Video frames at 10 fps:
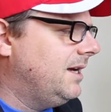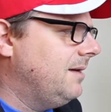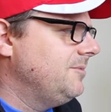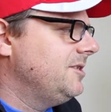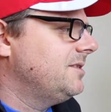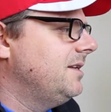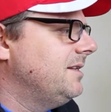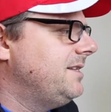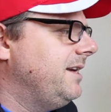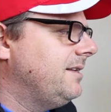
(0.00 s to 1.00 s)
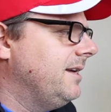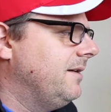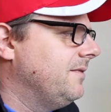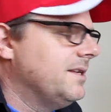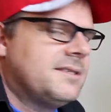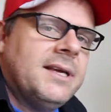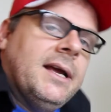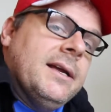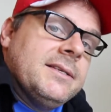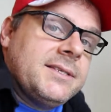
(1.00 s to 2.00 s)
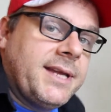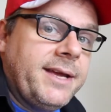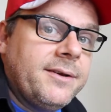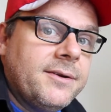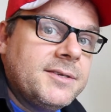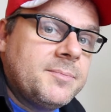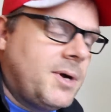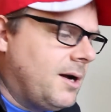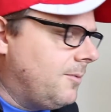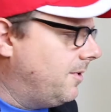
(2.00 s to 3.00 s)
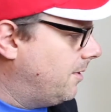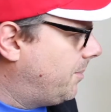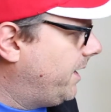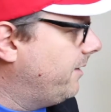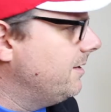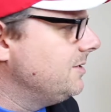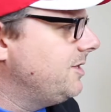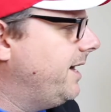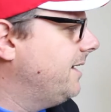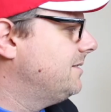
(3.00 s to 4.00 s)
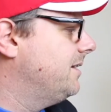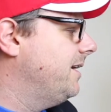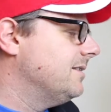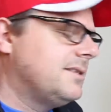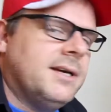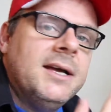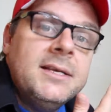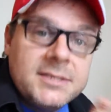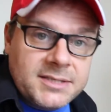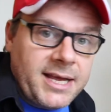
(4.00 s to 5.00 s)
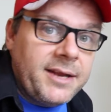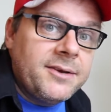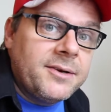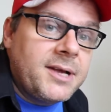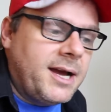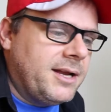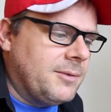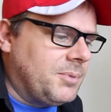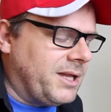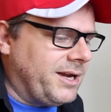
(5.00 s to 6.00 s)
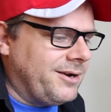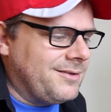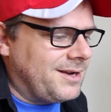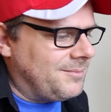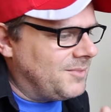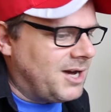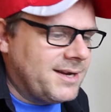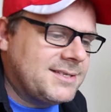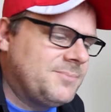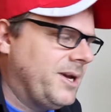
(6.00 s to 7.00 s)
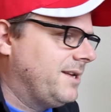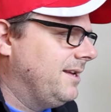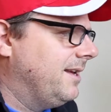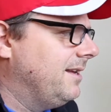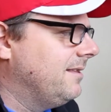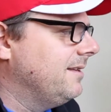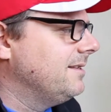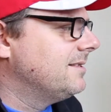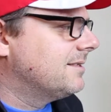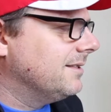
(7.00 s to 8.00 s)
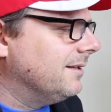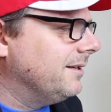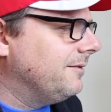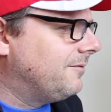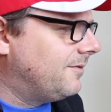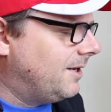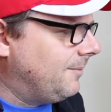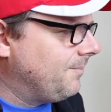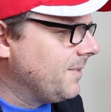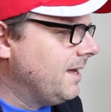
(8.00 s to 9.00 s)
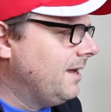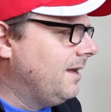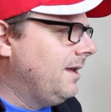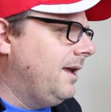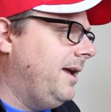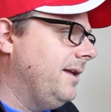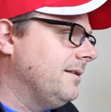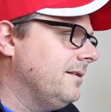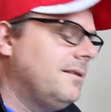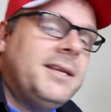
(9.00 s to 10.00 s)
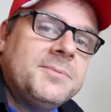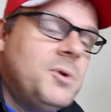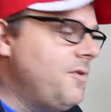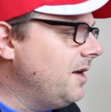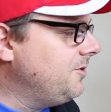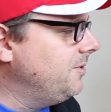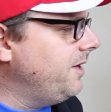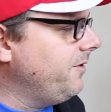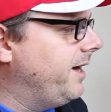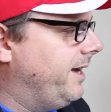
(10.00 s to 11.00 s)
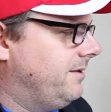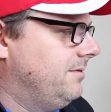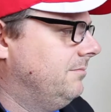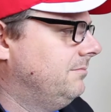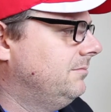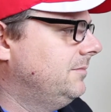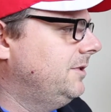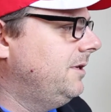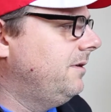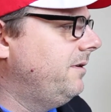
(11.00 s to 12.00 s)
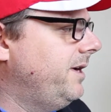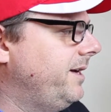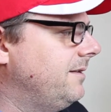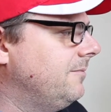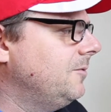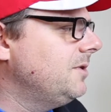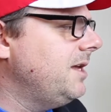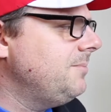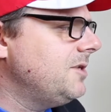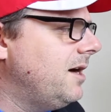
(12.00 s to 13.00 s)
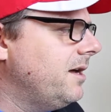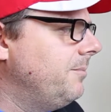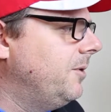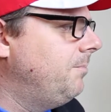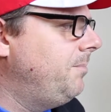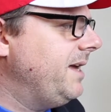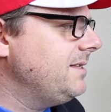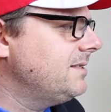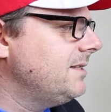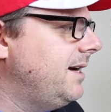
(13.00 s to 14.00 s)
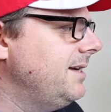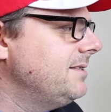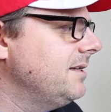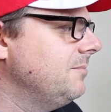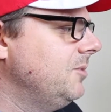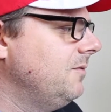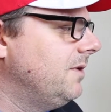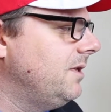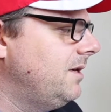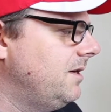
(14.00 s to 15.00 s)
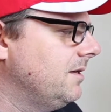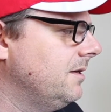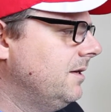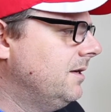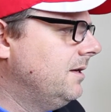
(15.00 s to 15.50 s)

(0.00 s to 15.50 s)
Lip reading: I'm just going to take down this standard spot with a pair of jacks against a standard kind of player that I'm not expecting anything silly from. And let's move on to another hand. All right, we'll keep talking about bet sizing, move along.